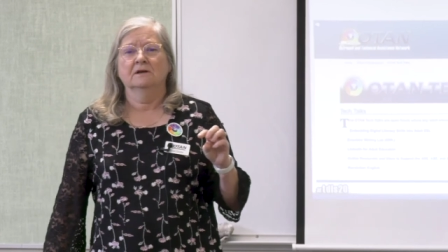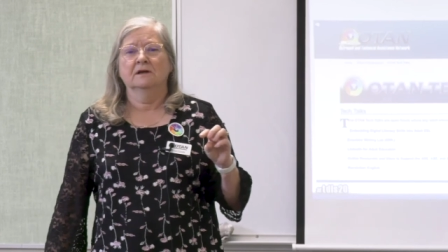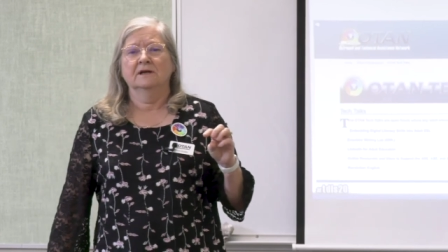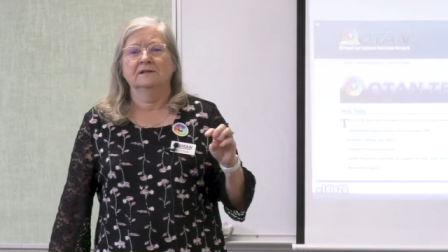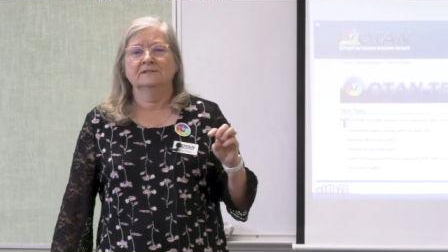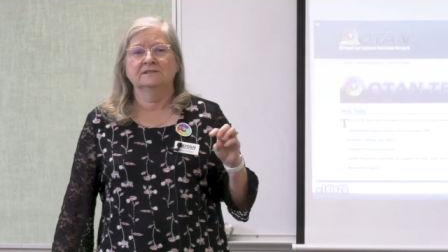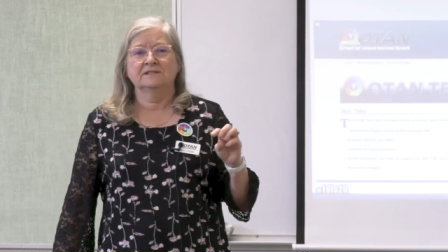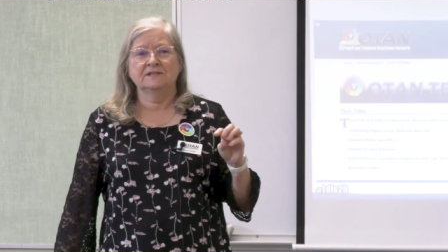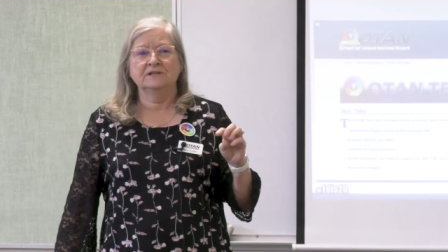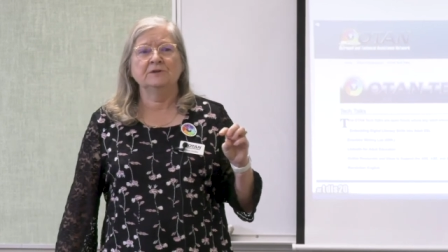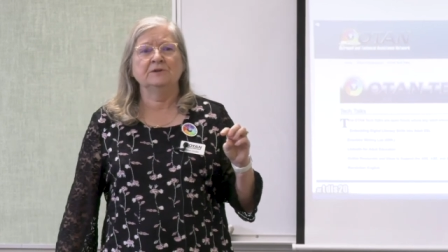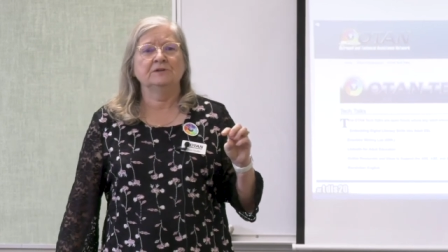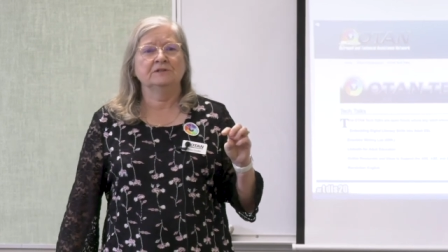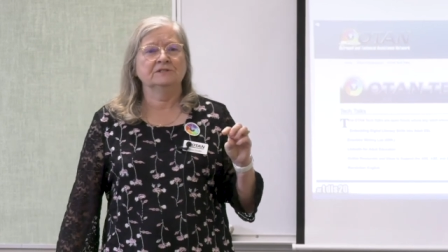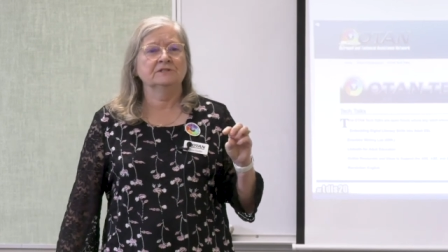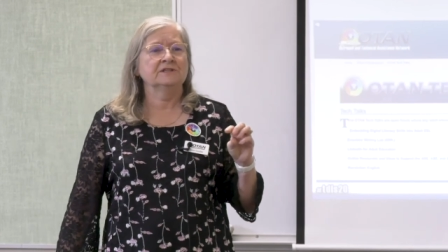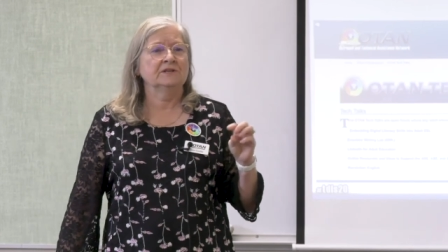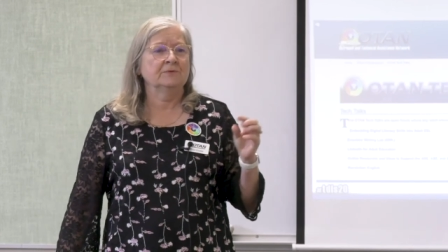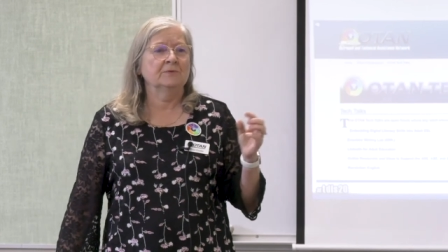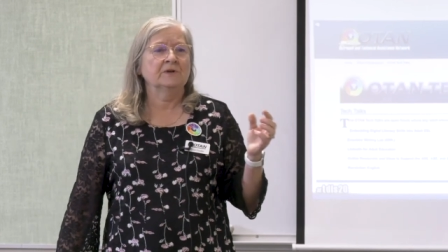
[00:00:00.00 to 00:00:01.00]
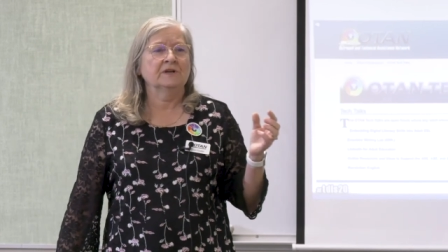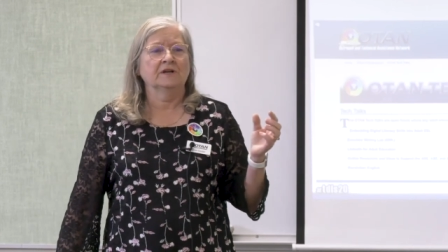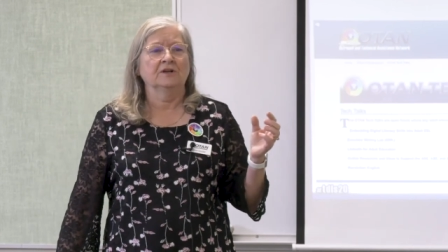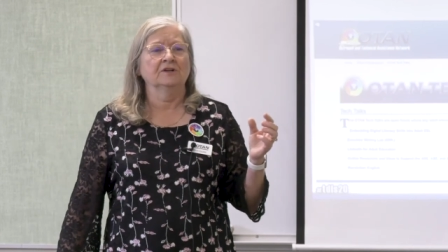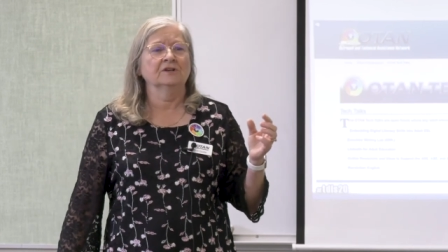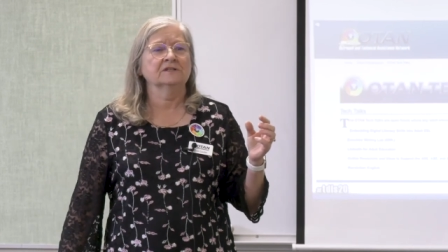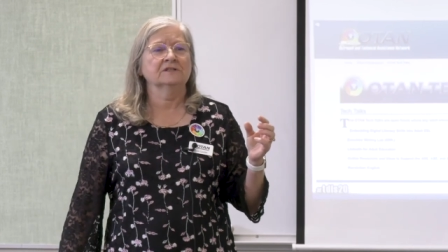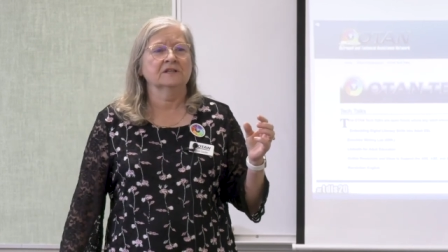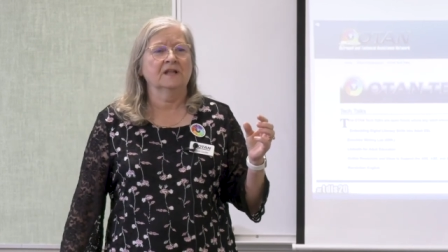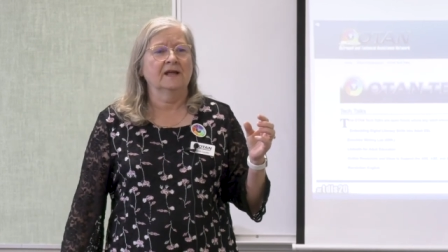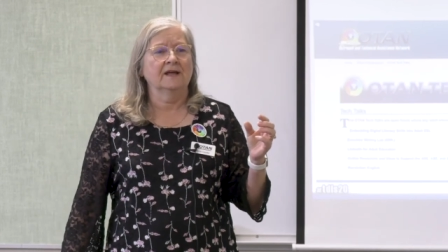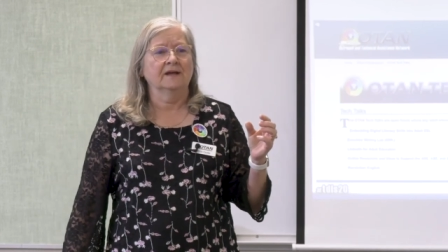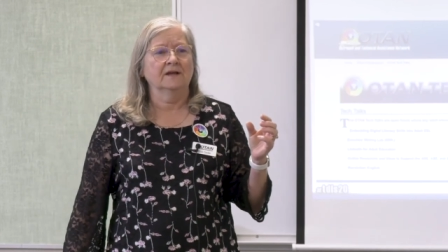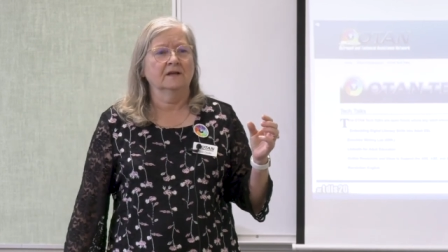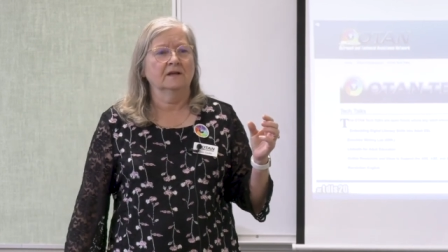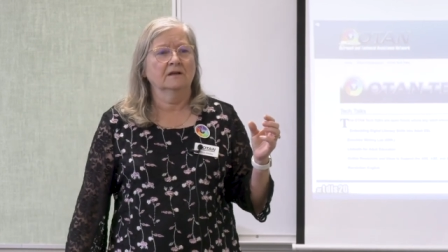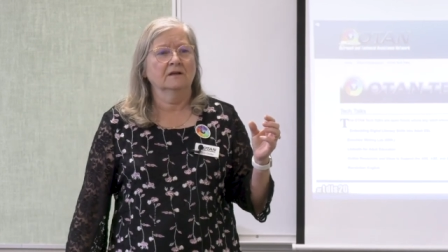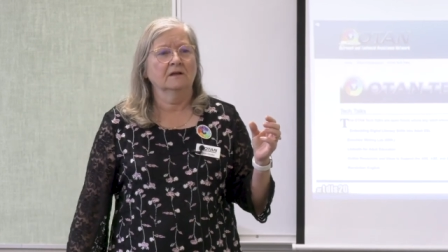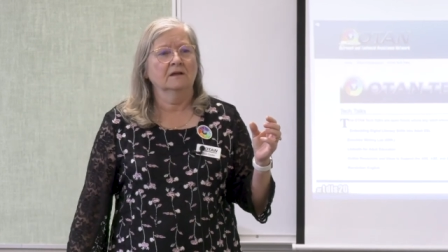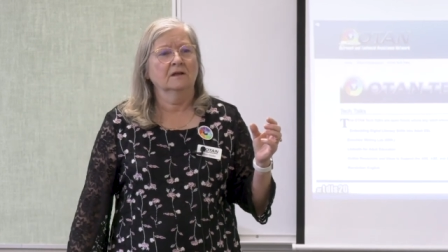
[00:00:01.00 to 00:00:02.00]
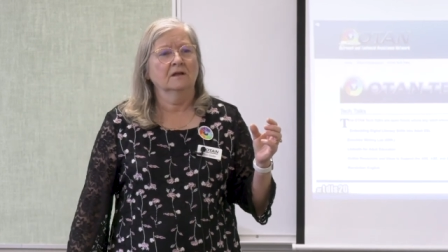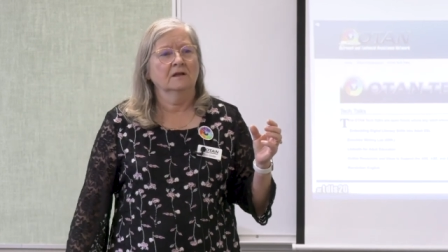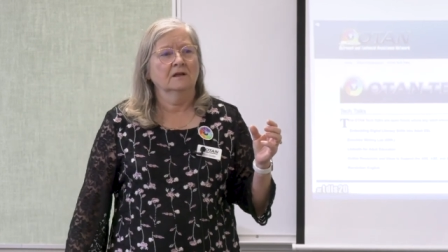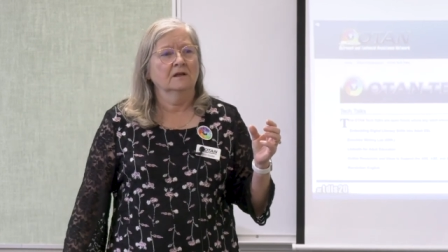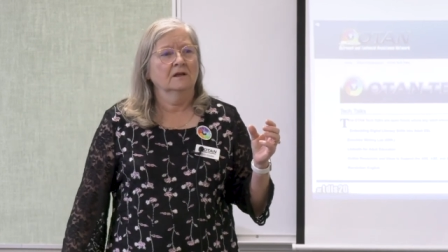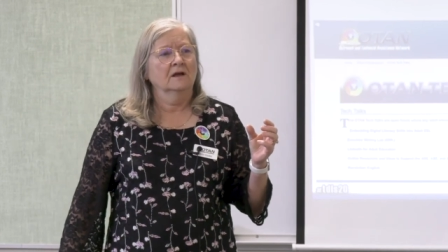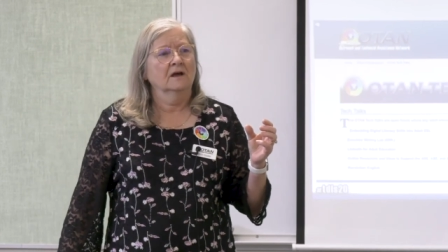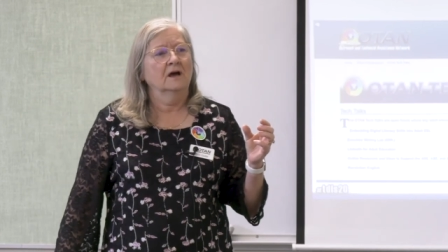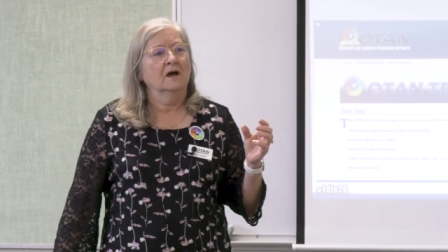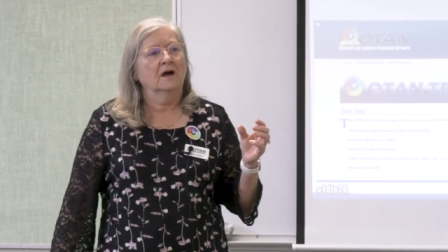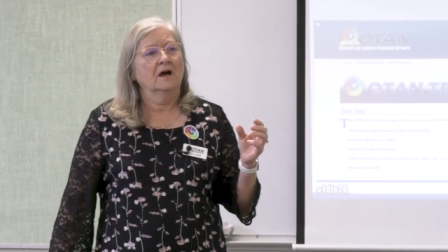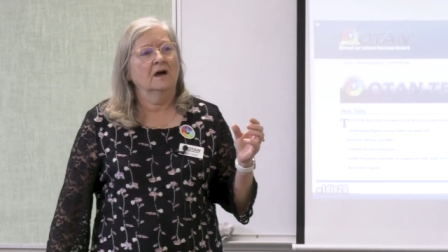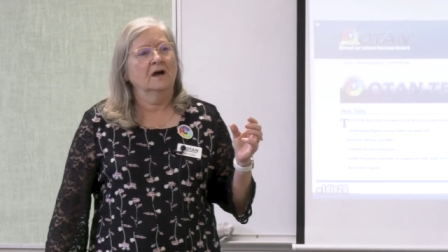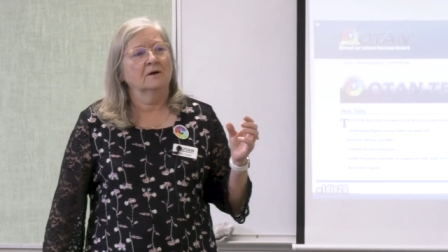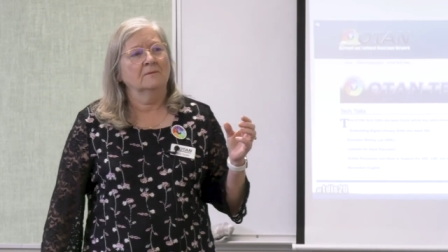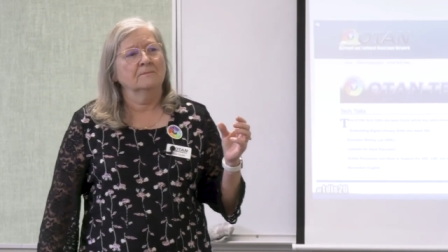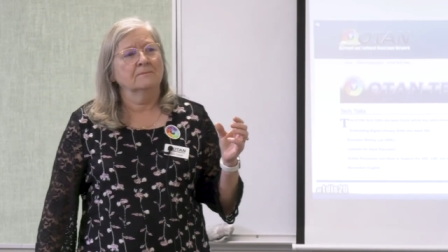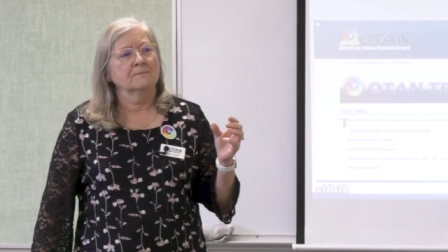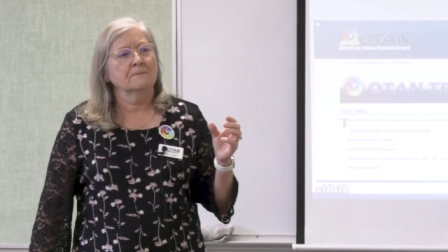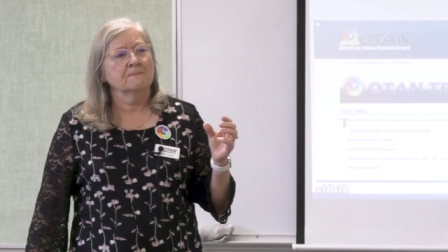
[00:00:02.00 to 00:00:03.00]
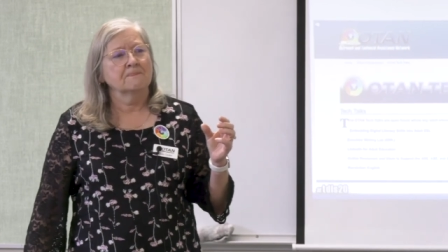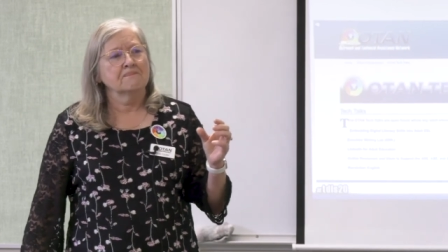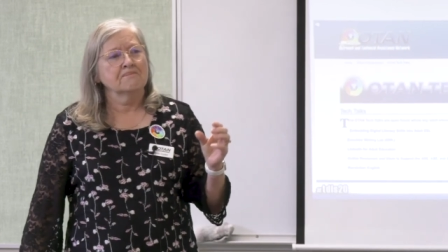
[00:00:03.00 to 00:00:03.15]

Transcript: and see, see what it looks like. Um,